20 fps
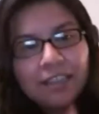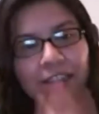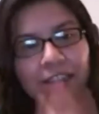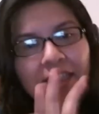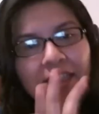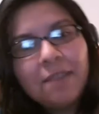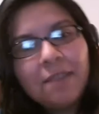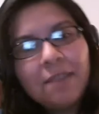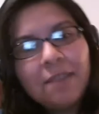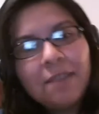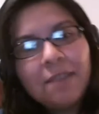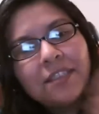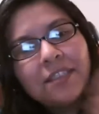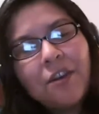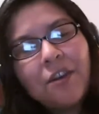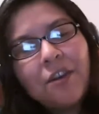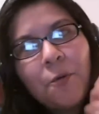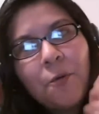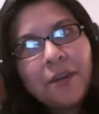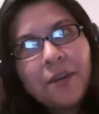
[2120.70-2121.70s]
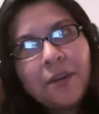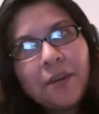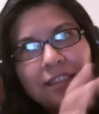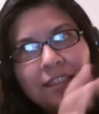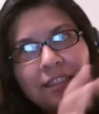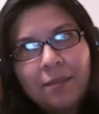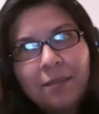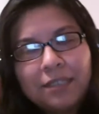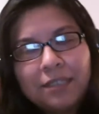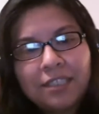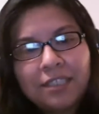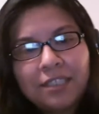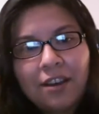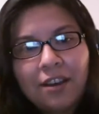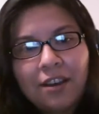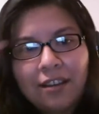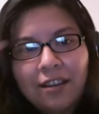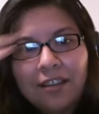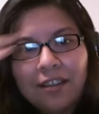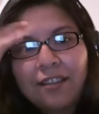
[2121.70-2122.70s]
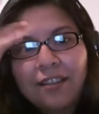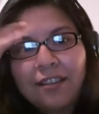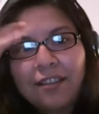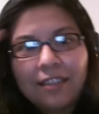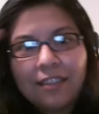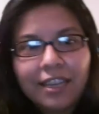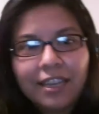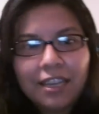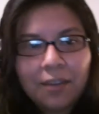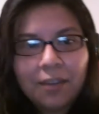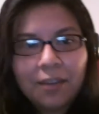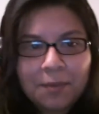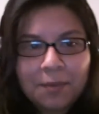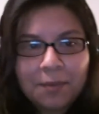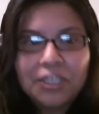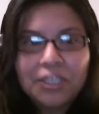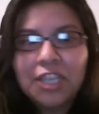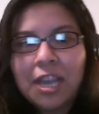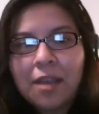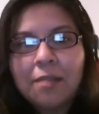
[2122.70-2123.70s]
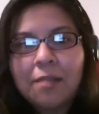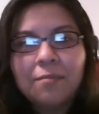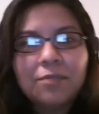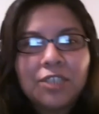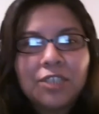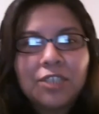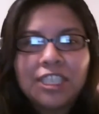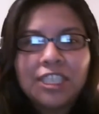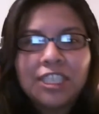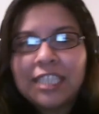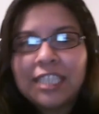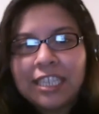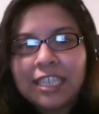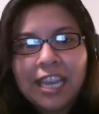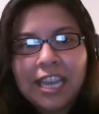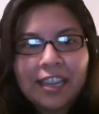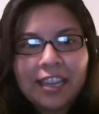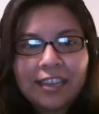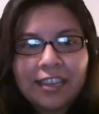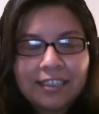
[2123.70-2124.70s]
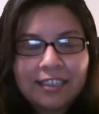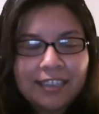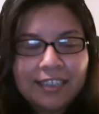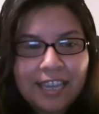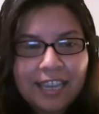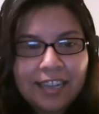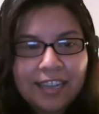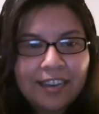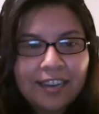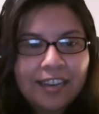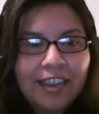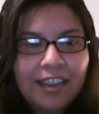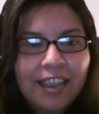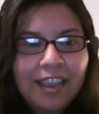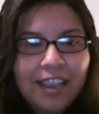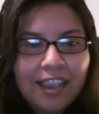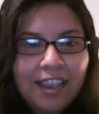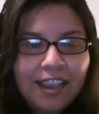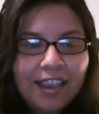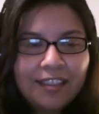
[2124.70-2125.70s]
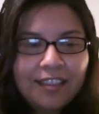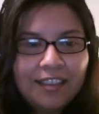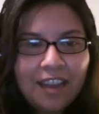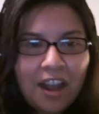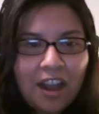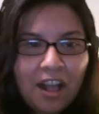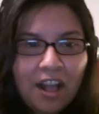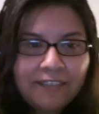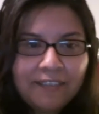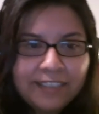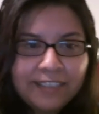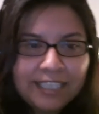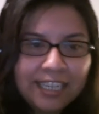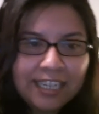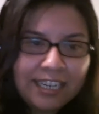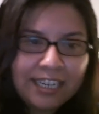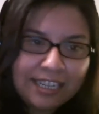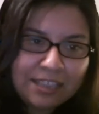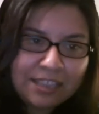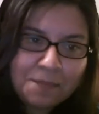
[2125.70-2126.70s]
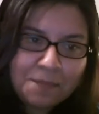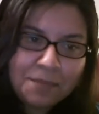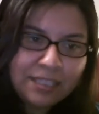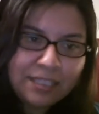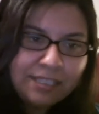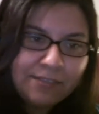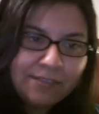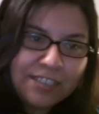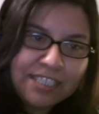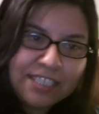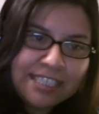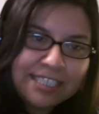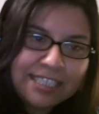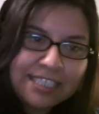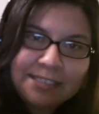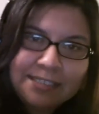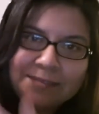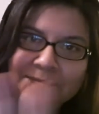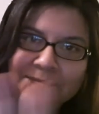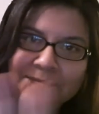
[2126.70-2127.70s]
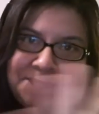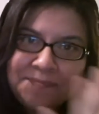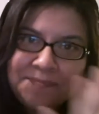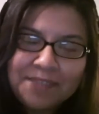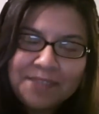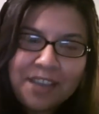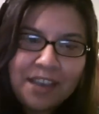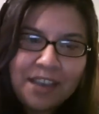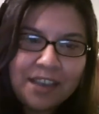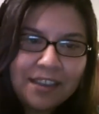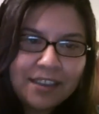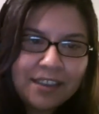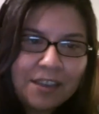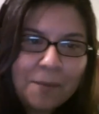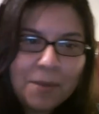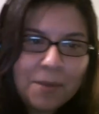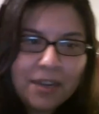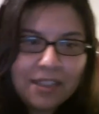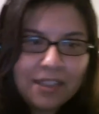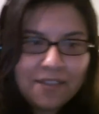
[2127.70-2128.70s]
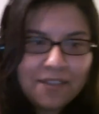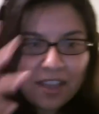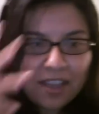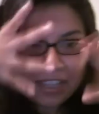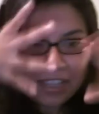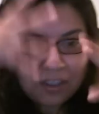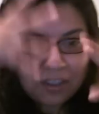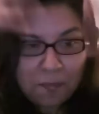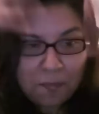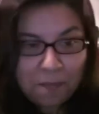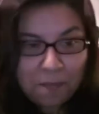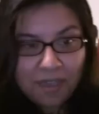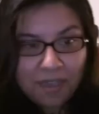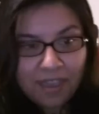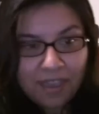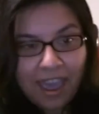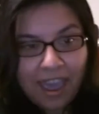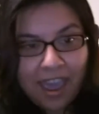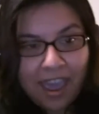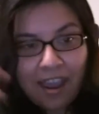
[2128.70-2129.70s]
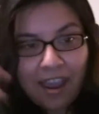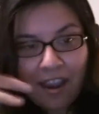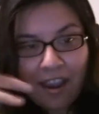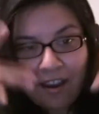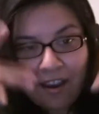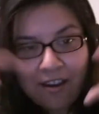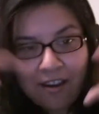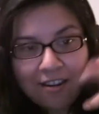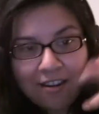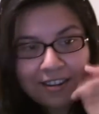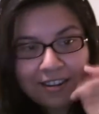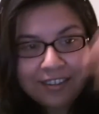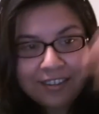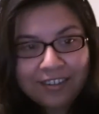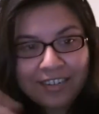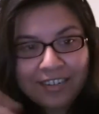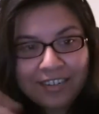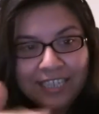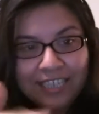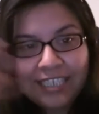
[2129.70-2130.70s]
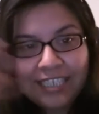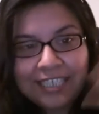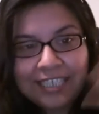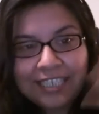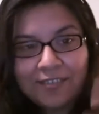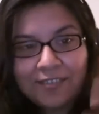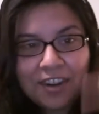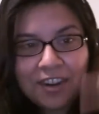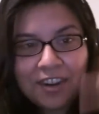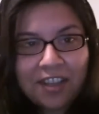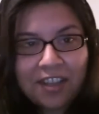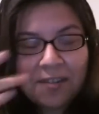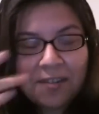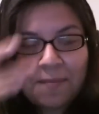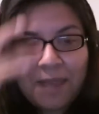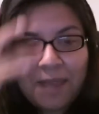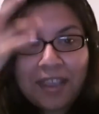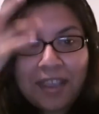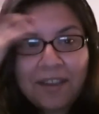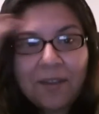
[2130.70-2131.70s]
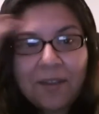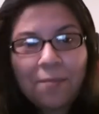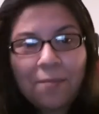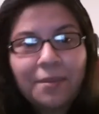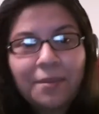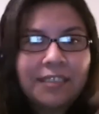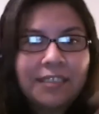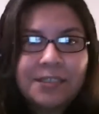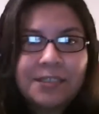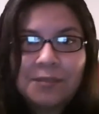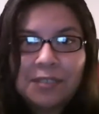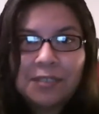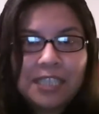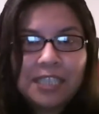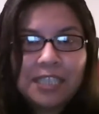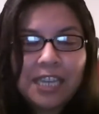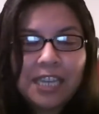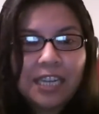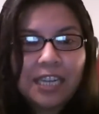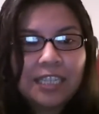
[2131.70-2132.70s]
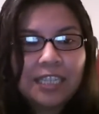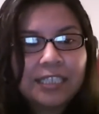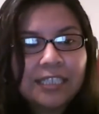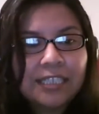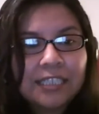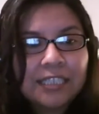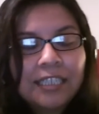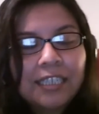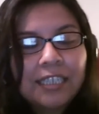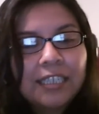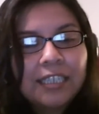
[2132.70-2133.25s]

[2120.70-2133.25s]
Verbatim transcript: in the themes, the opening theme song, like it would be Jem, she's singing, and then all of a sudden, like the Misfits uh, come in and they've got like their big hair and crazy different colored makeup because it was the 80s.